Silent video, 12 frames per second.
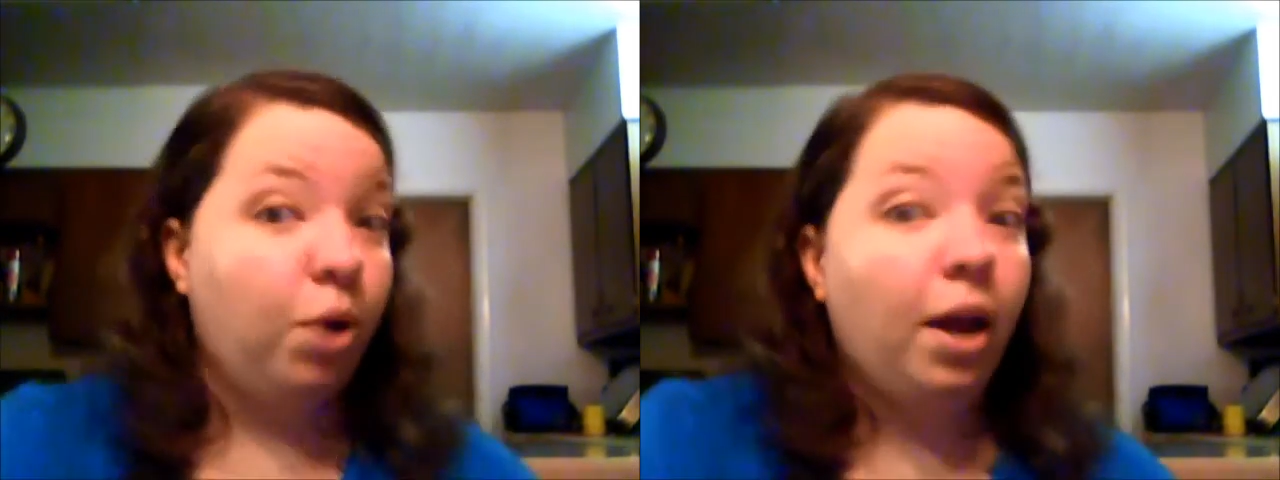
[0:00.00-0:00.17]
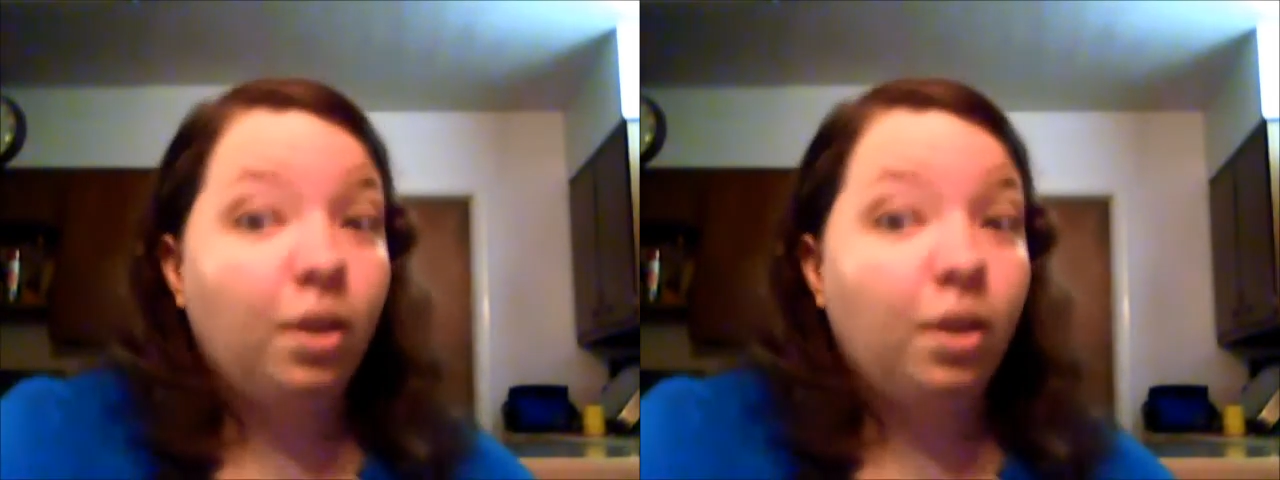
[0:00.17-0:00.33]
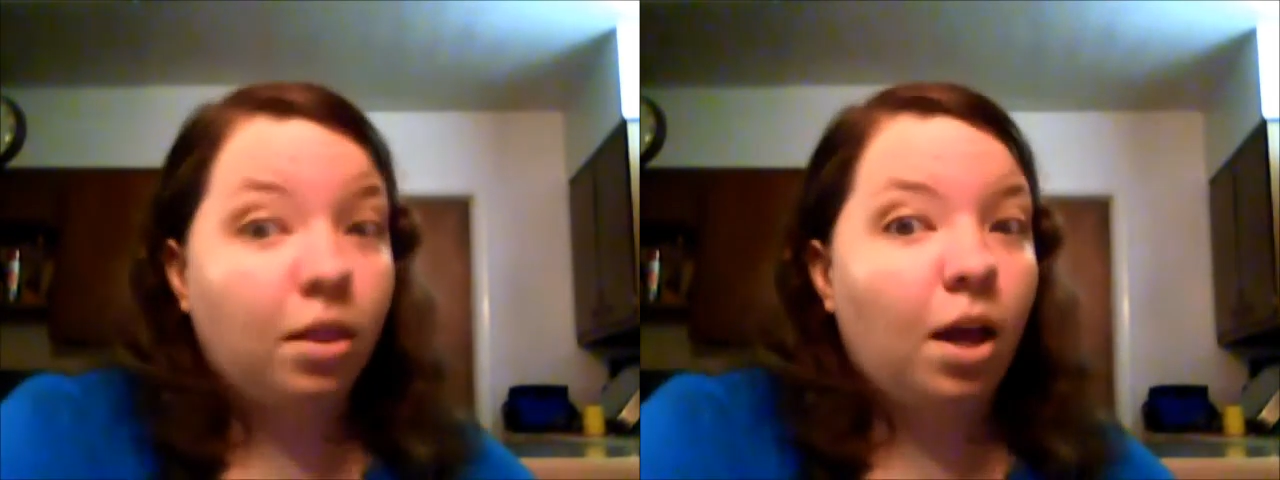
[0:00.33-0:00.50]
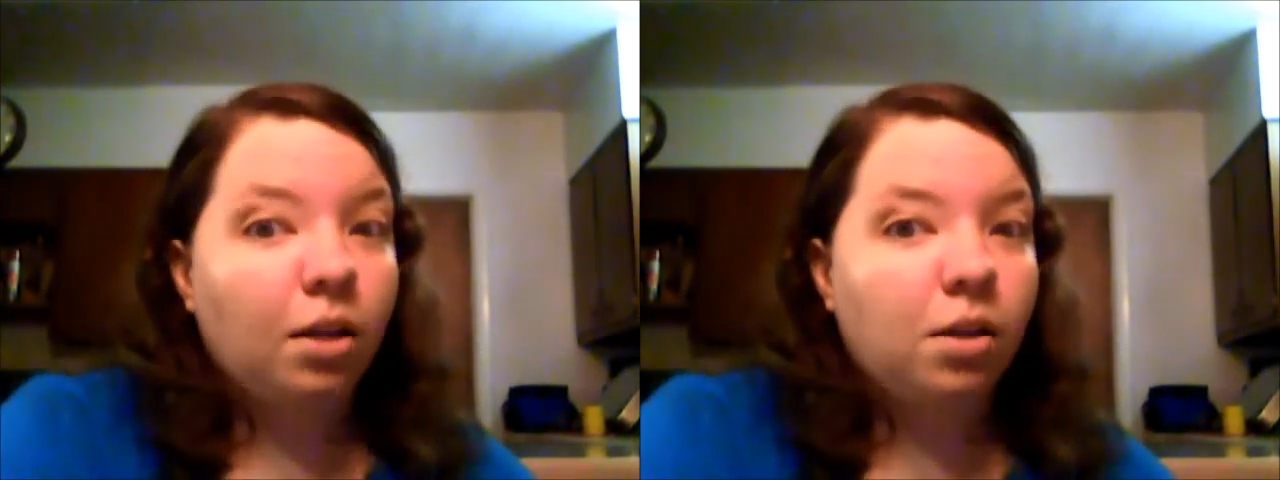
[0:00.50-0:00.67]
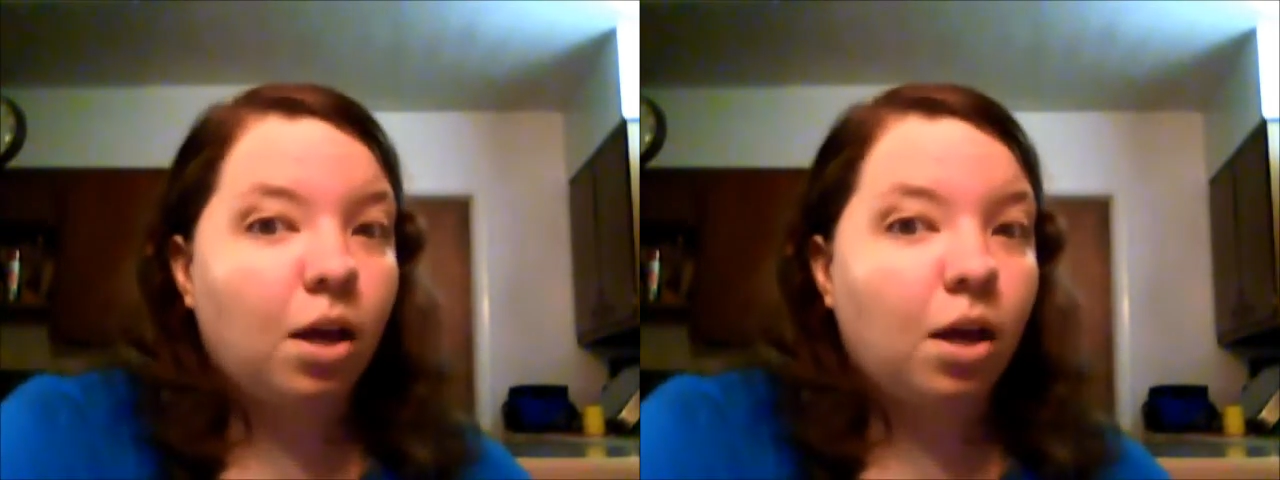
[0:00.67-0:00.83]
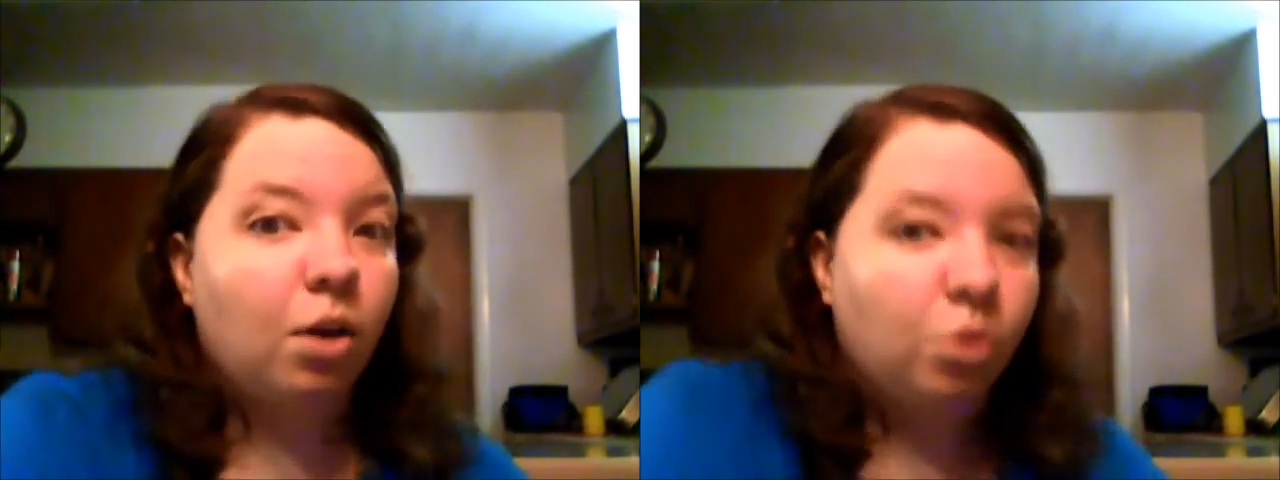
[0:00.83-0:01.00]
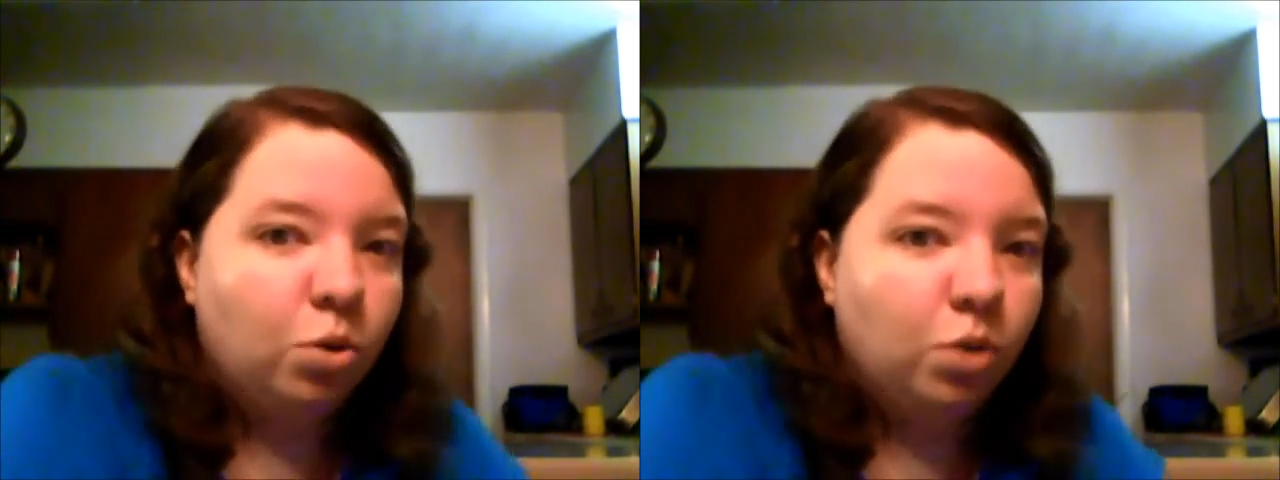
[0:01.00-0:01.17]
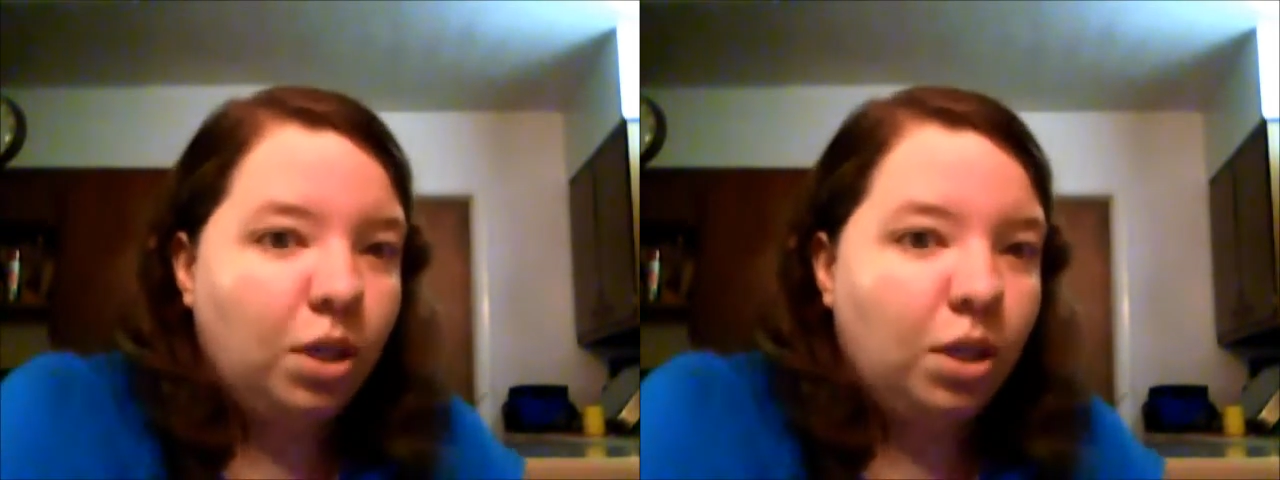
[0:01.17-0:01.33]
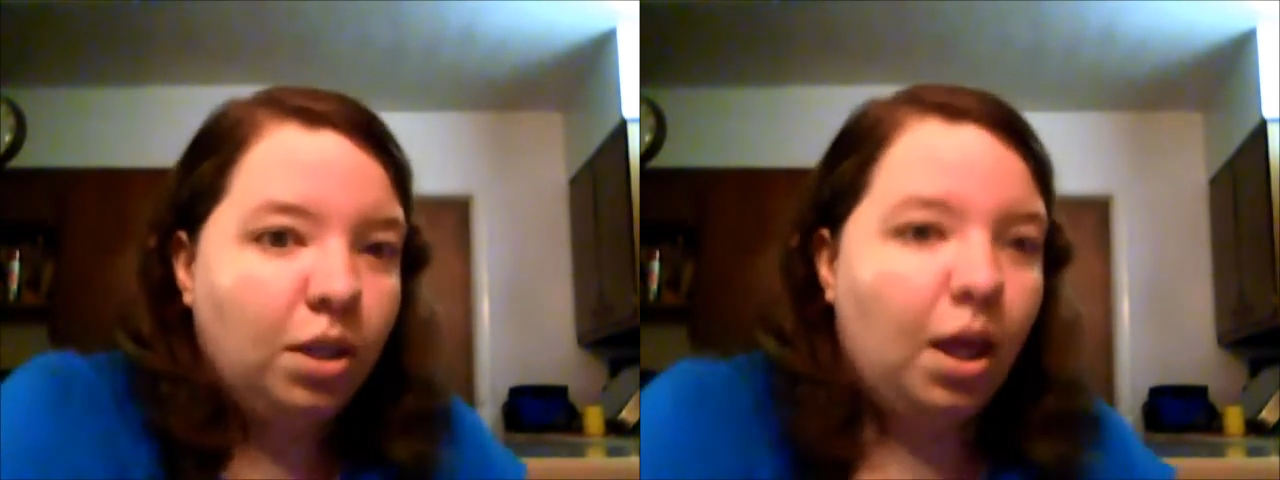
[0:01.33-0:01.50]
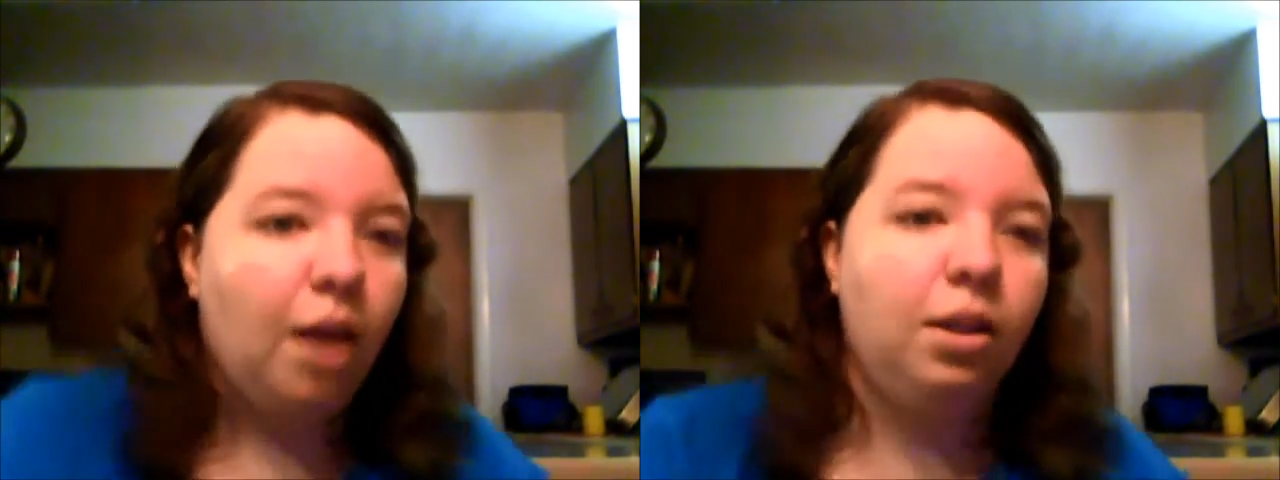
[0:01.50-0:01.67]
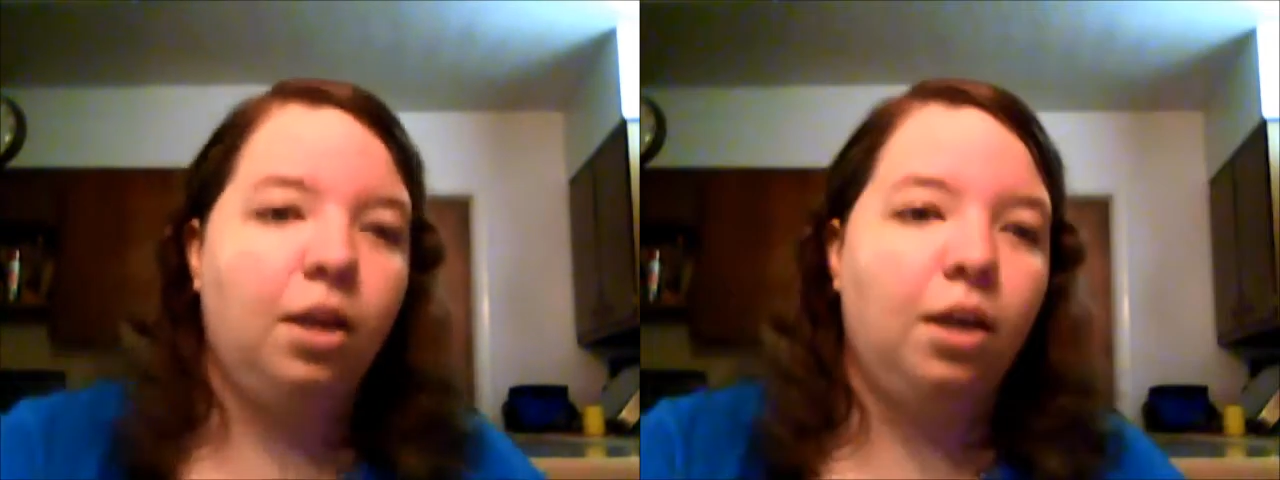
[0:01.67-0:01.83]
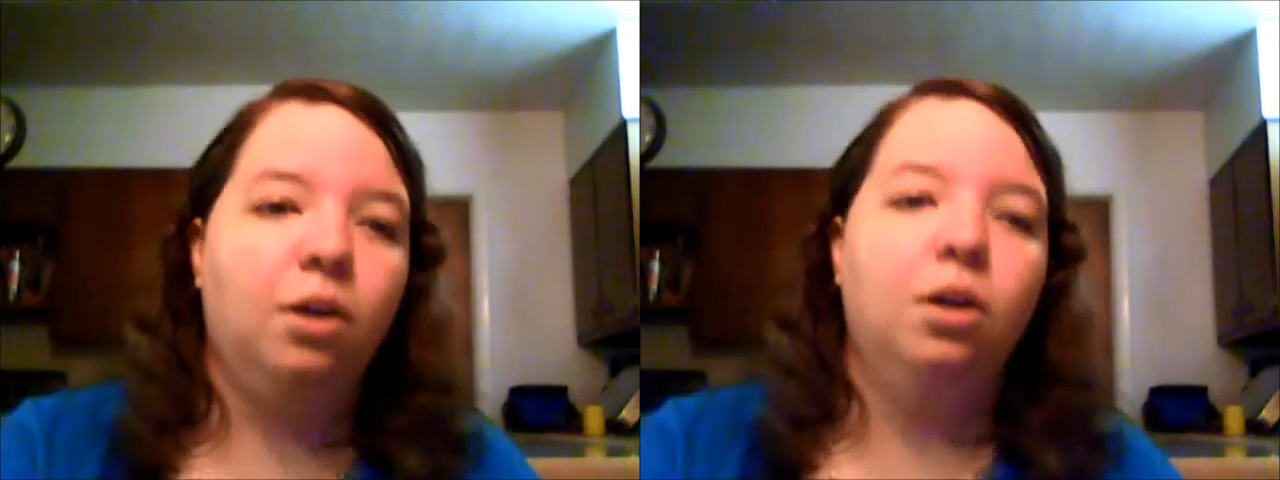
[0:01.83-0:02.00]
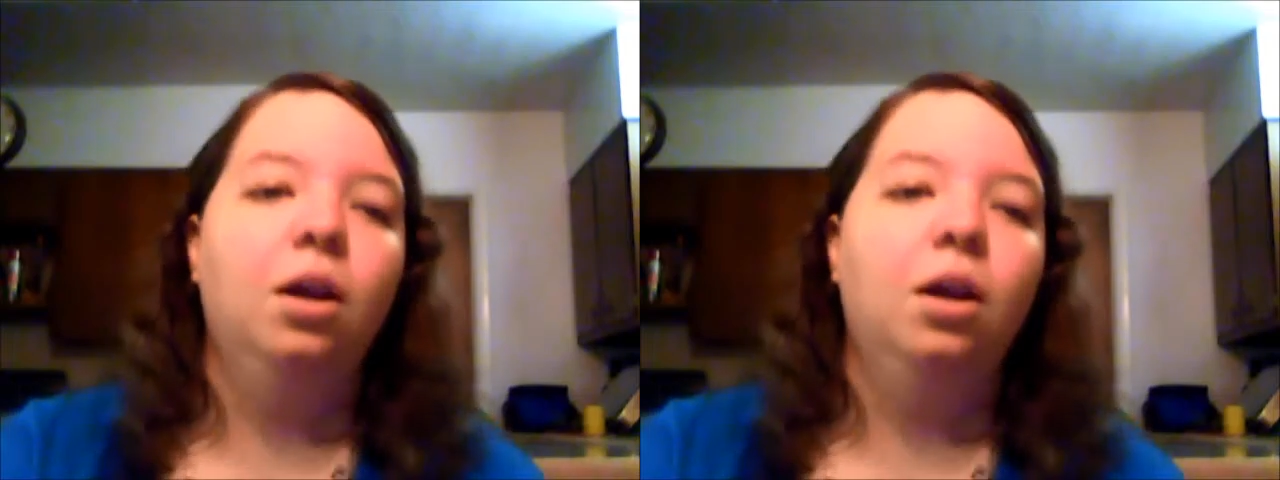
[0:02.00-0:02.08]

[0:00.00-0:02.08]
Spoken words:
Write that down. You'll need that later.